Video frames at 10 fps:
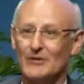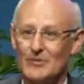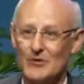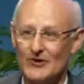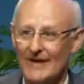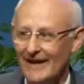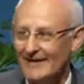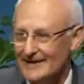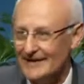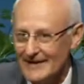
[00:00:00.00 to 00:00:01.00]
contribution
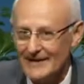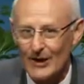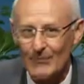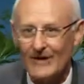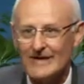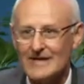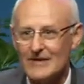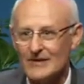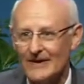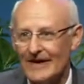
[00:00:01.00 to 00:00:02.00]
to the
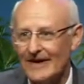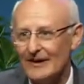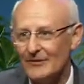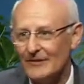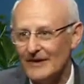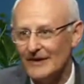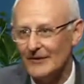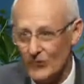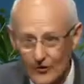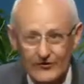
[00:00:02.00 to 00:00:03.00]
decarbonisation of
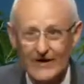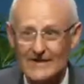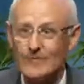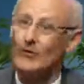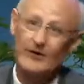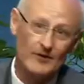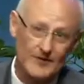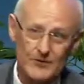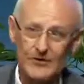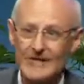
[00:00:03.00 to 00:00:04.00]
road transport and
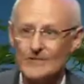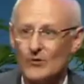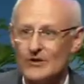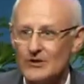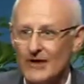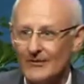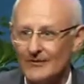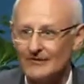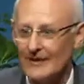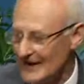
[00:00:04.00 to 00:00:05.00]
also transport in
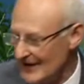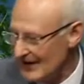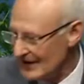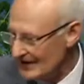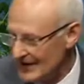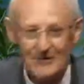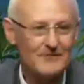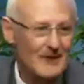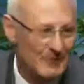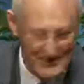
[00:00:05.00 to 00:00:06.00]
general. Thank
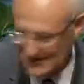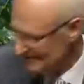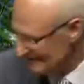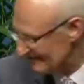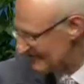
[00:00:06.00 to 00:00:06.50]
you very much.